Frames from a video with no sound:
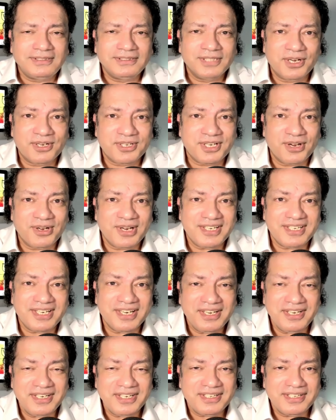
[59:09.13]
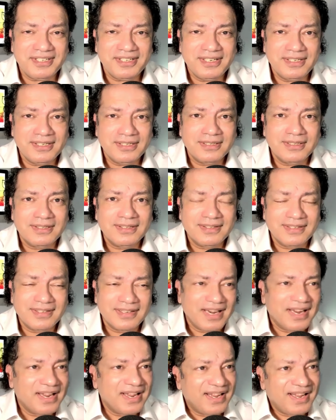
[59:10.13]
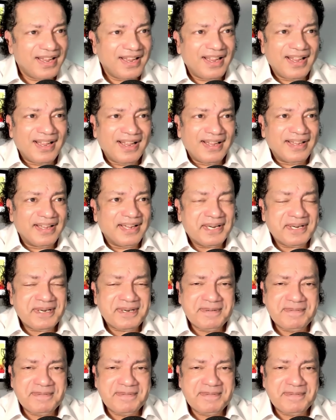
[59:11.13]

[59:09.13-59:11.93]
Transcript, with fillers: You see how easy it is? Yeah.